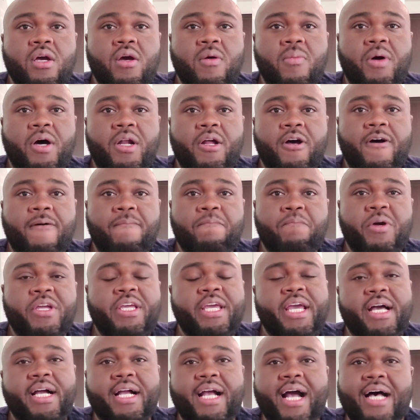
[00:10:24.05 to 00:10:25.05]
But
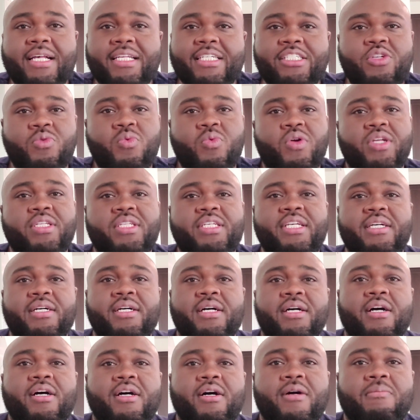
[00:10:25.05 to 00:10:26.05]
yeah, guys, I just wanted
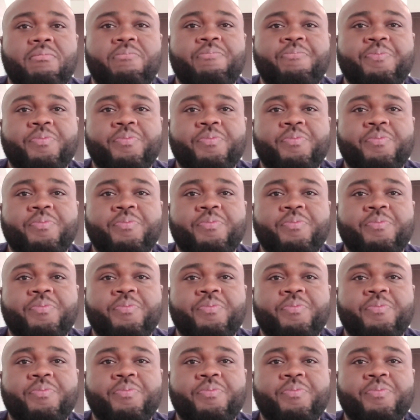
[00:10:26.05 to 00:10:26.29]
to,